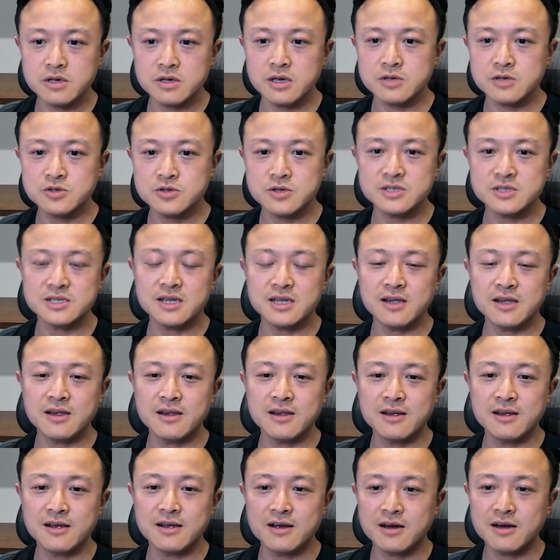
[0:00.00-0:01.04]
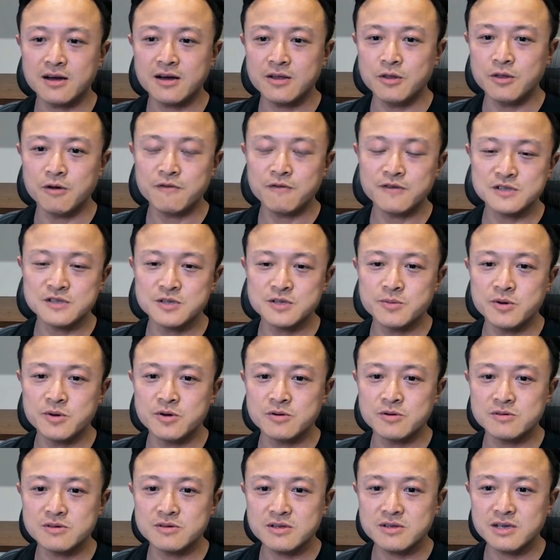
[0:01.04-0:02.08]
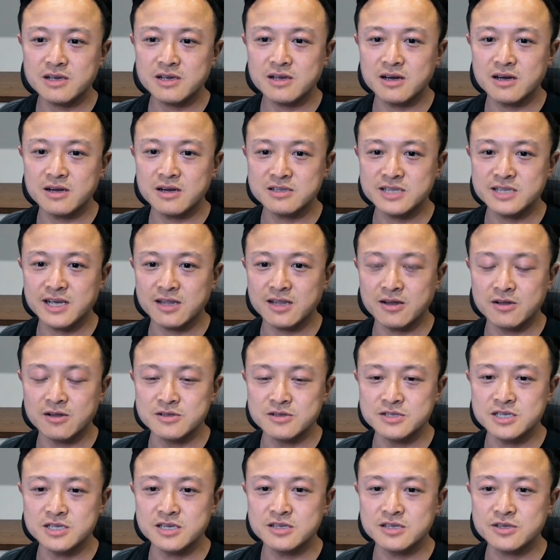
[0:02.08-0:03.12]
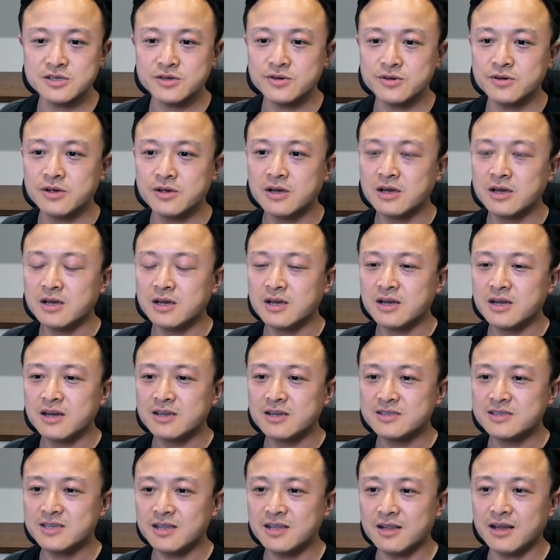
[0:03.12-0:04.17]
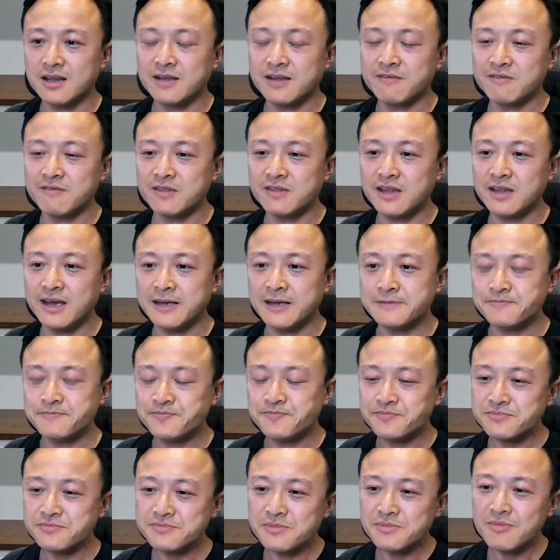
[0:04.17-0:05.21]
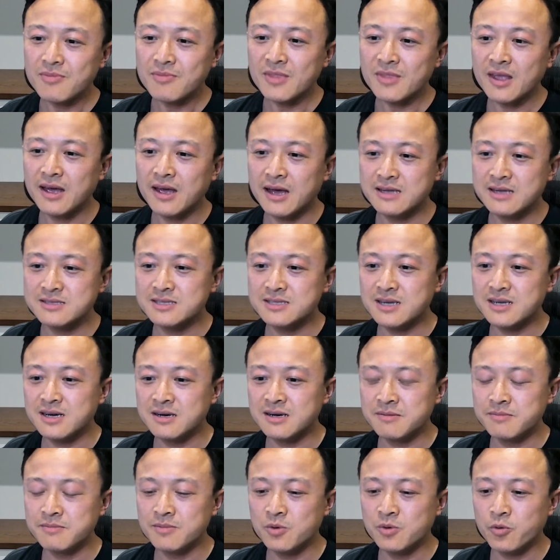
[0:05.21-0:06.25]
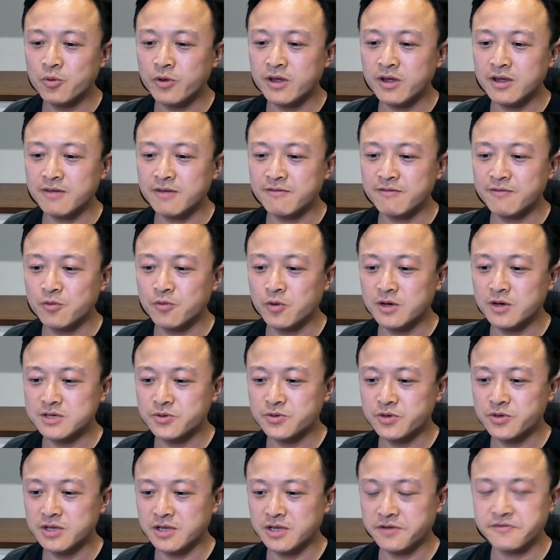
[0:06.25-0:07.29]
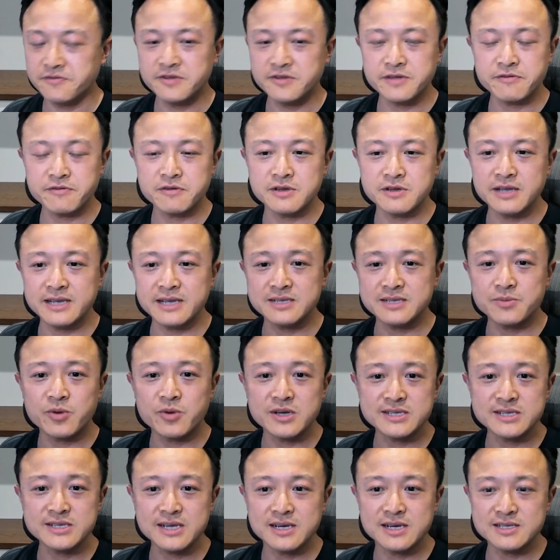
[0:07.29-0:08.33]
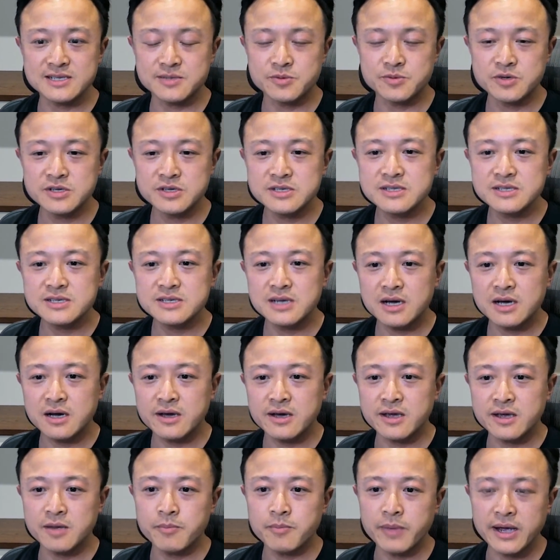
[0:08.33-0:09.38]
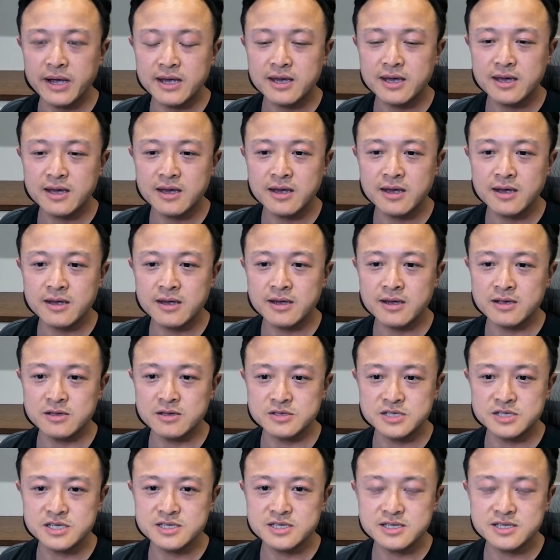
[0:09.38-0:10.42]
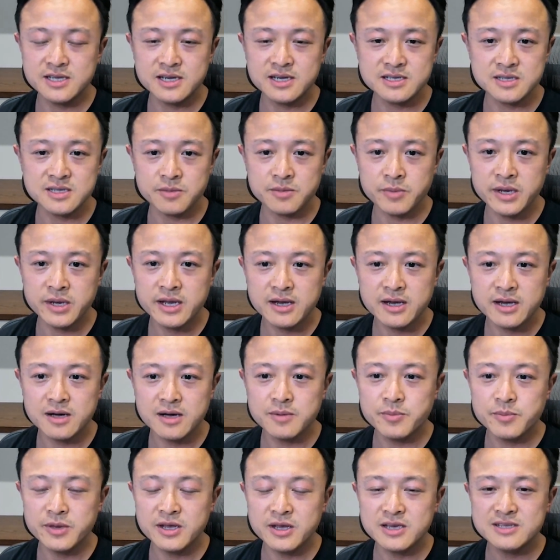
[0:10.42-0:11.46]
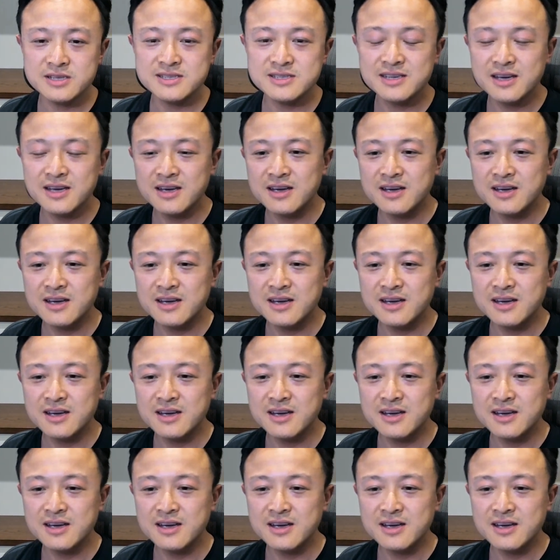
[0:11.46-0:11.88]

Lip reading: interesting non-fungible technology to see the light of the day. And we've worked with a lot of different enterprise customers in banking, in logistics, in media companies.